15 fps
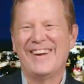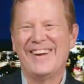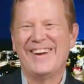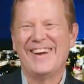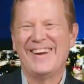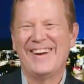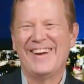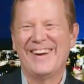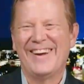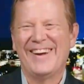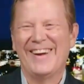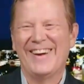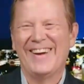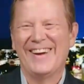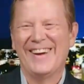
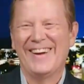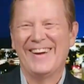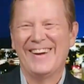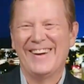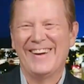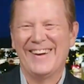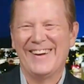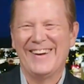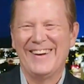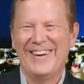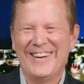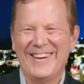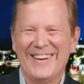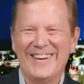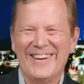
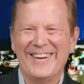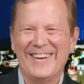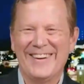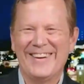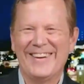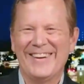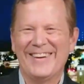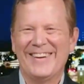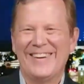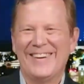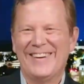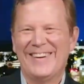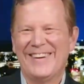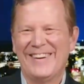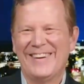
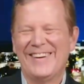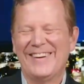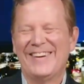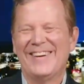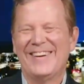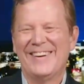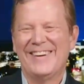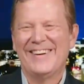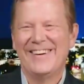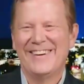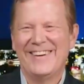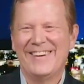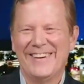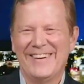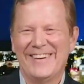
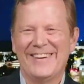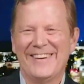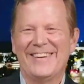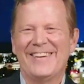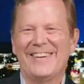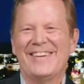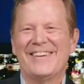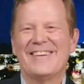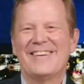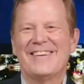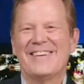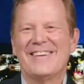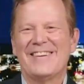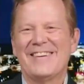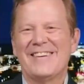
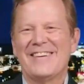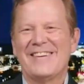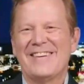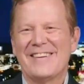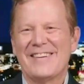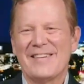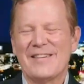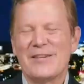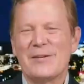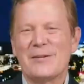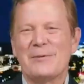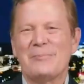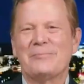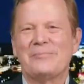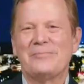
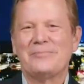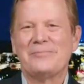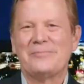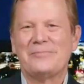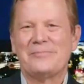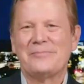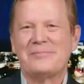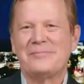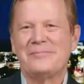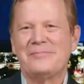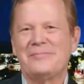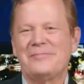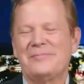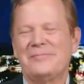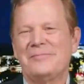
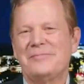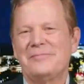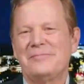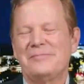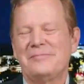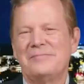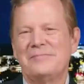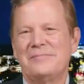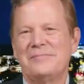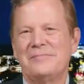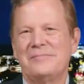No words are spoken by the person on screen.